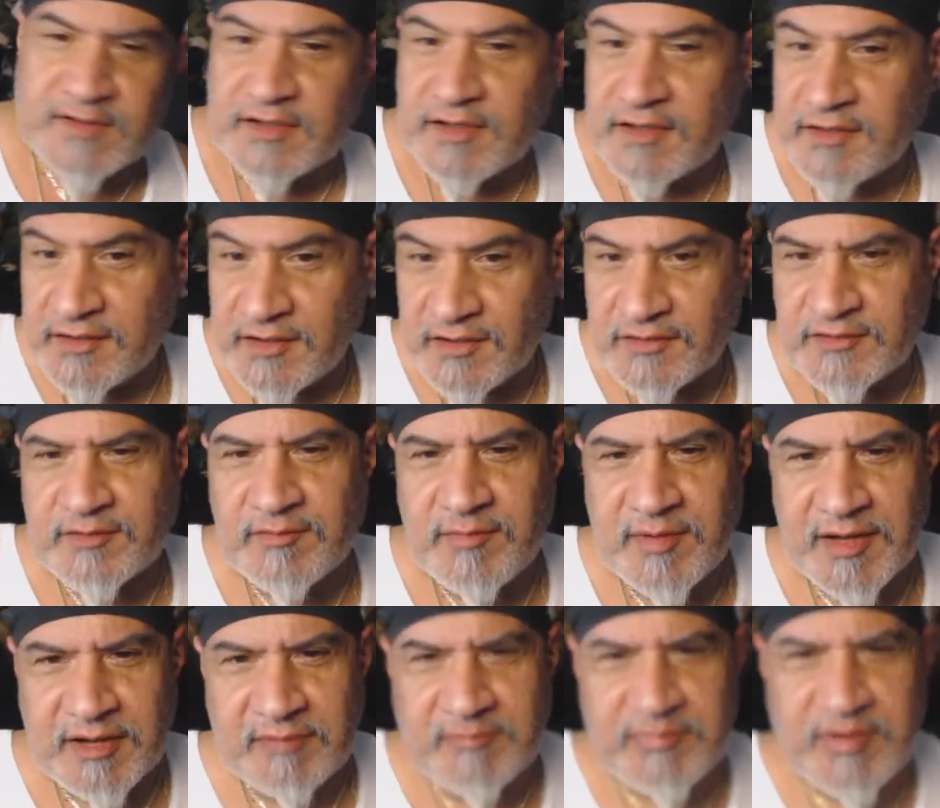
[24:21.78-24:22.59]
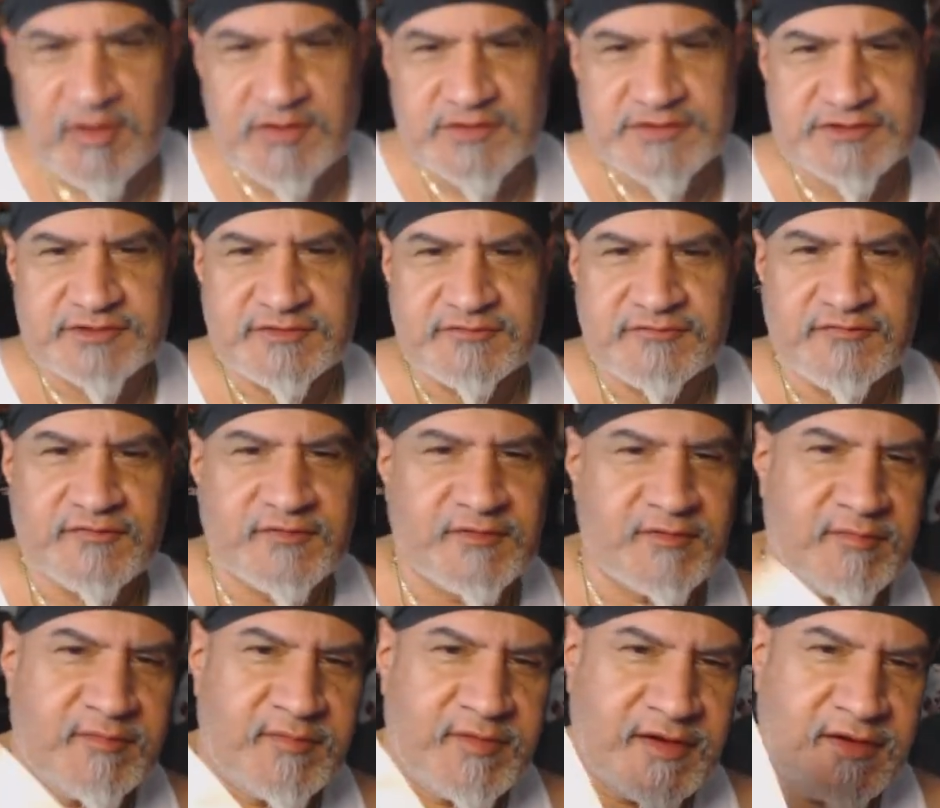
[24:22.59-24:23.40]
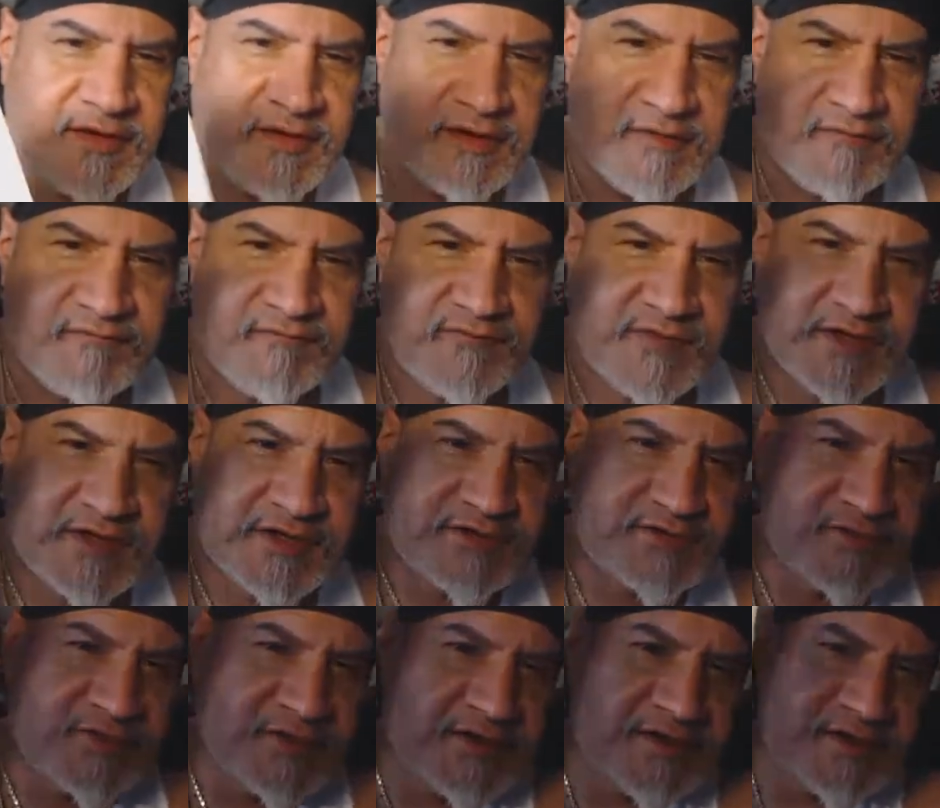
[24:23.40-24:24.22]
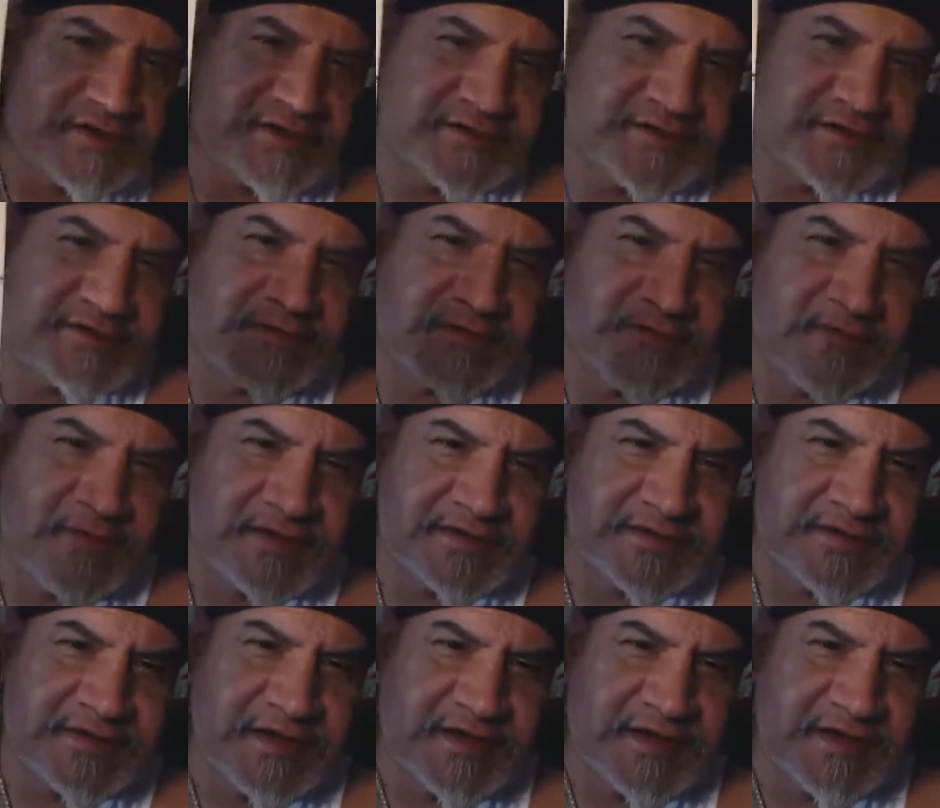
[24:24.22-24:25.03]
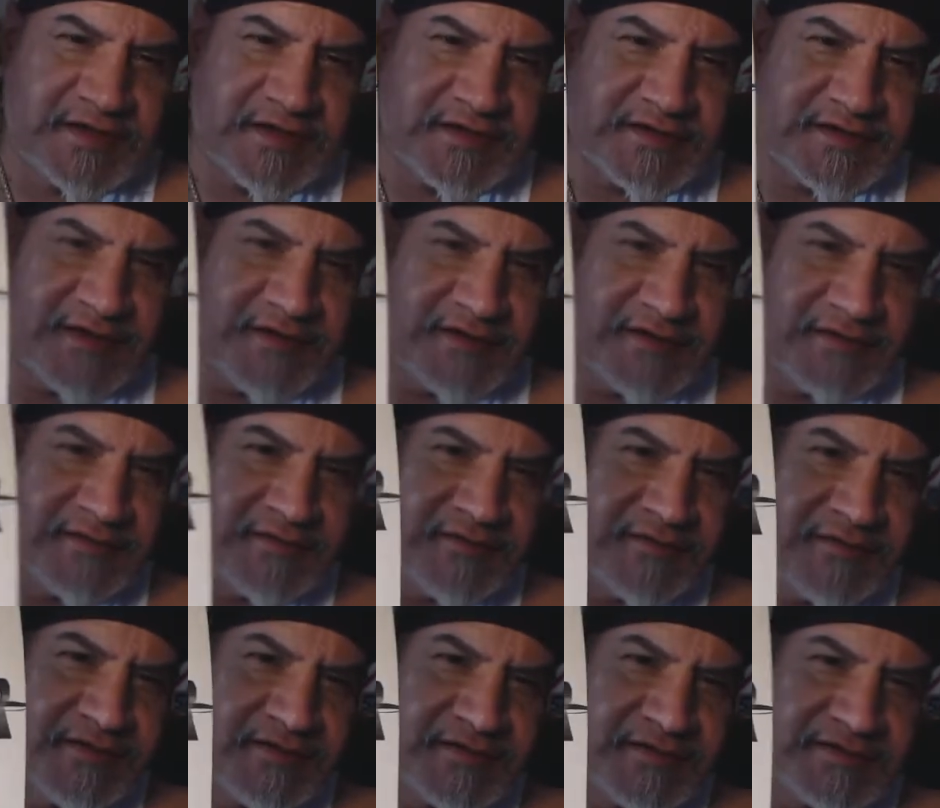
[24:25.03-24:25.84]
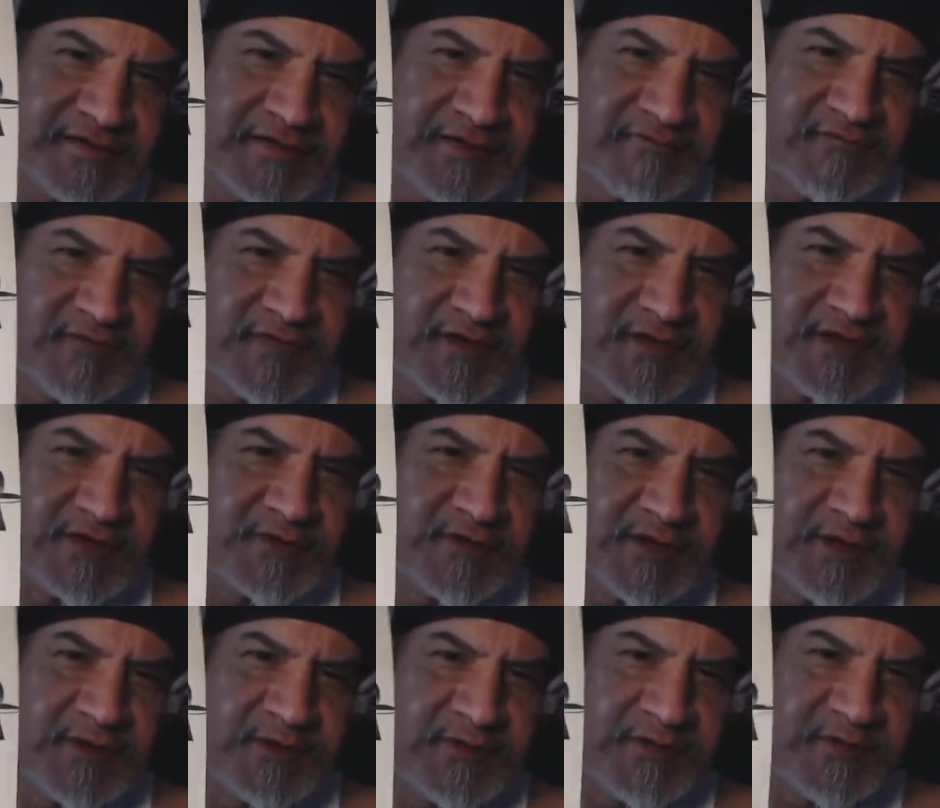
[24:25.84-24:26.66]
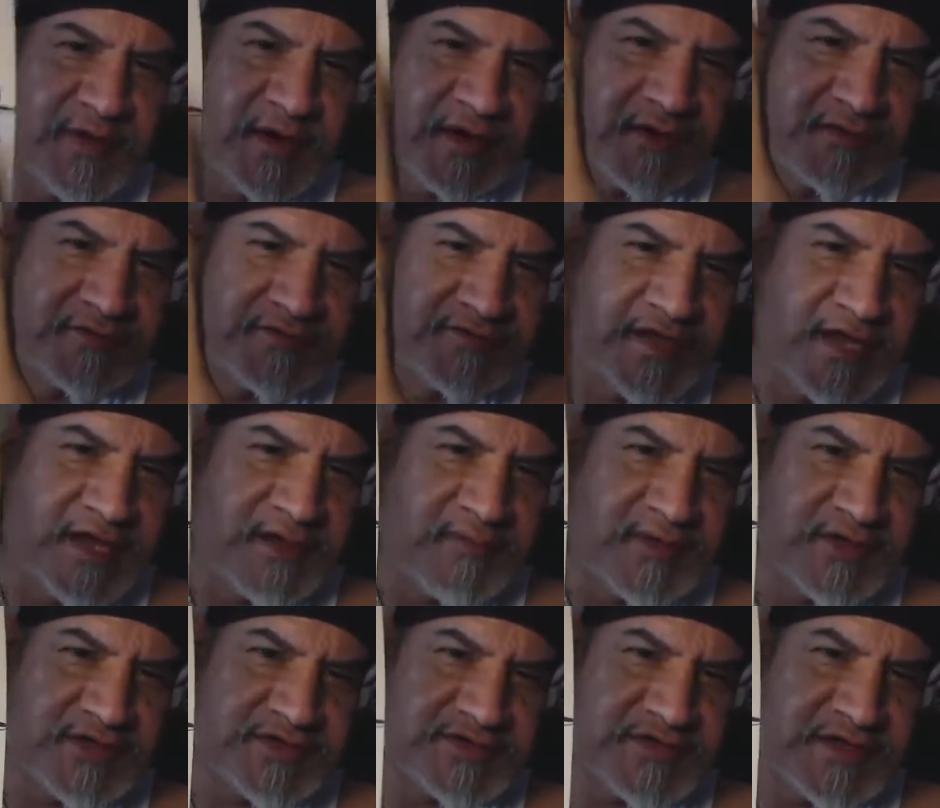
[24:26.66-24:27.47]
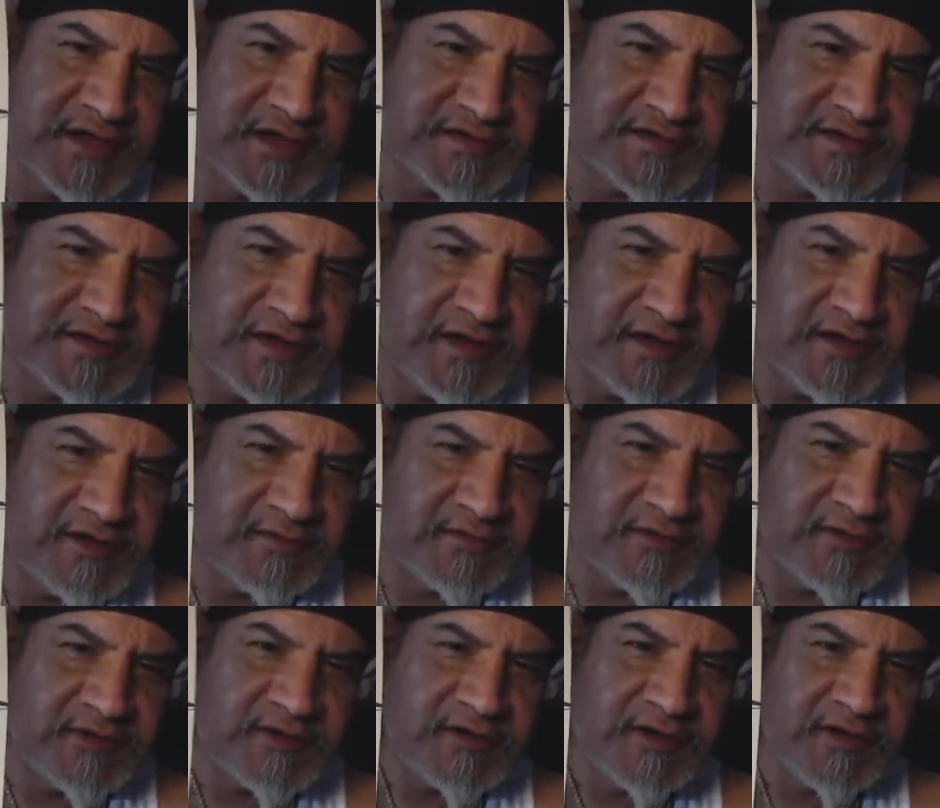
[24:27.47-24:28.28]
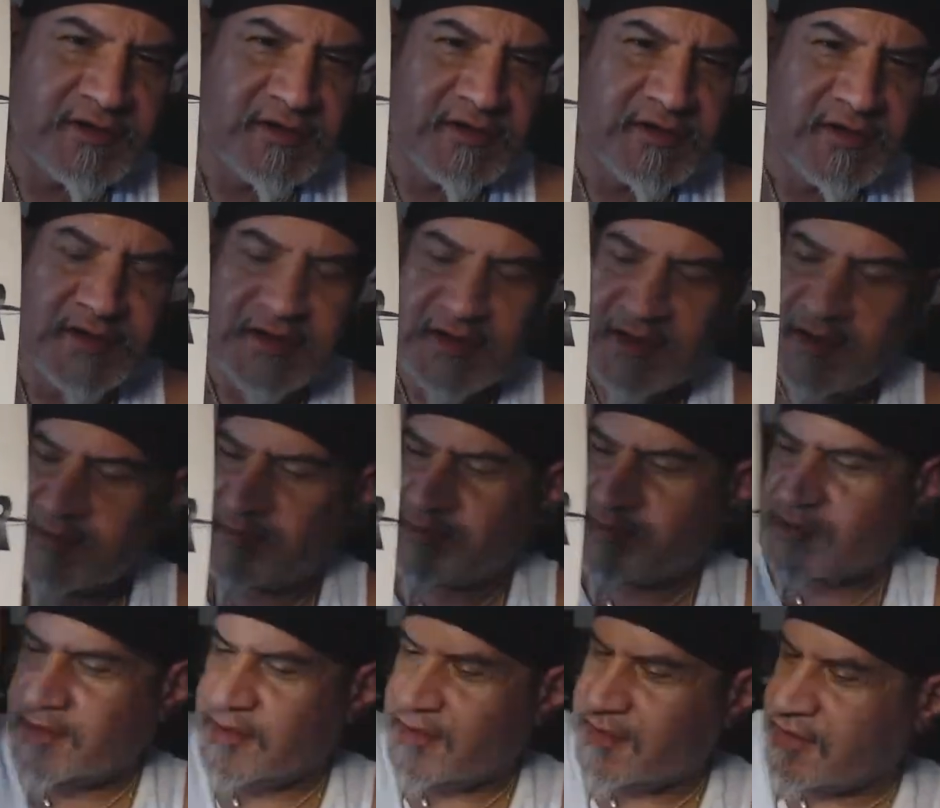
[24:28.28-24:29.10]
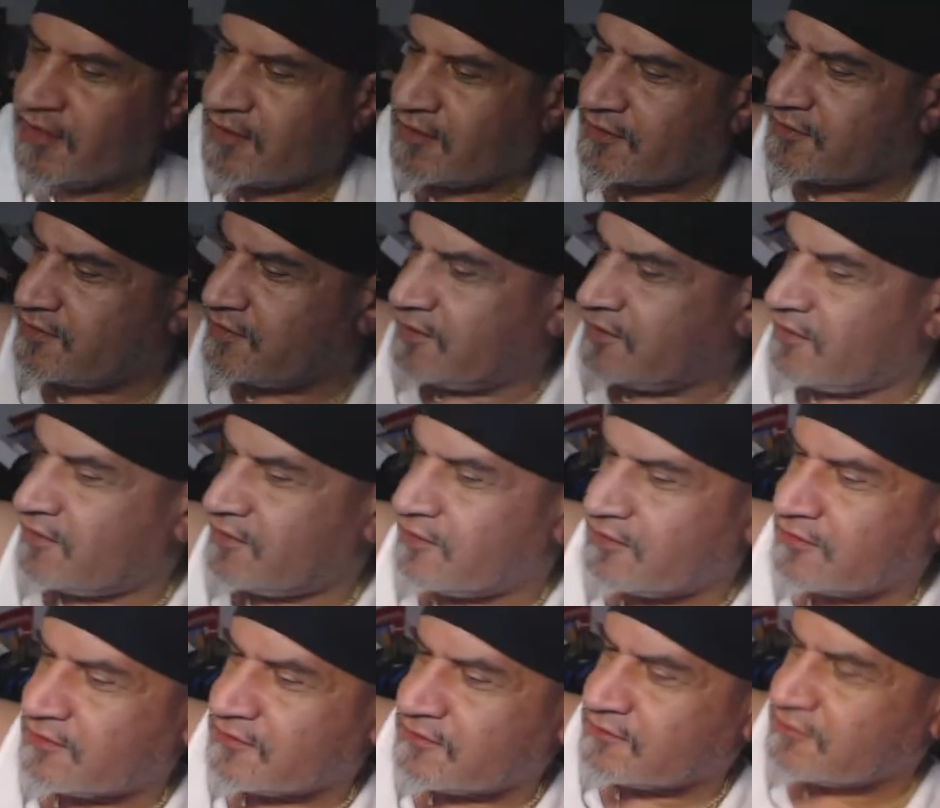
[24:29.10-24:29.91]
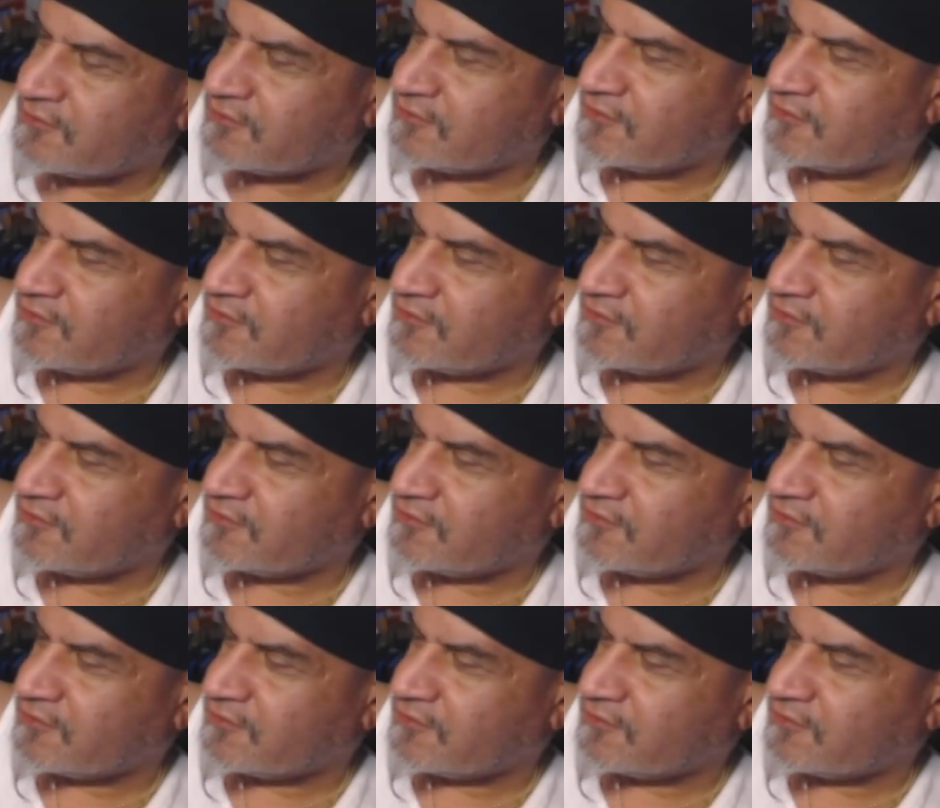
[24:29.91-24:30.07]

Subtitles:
Another band poster from the Infinite Three is, once again, I said there's the Infinite Three with a band called Damage and Excalibur playing at the,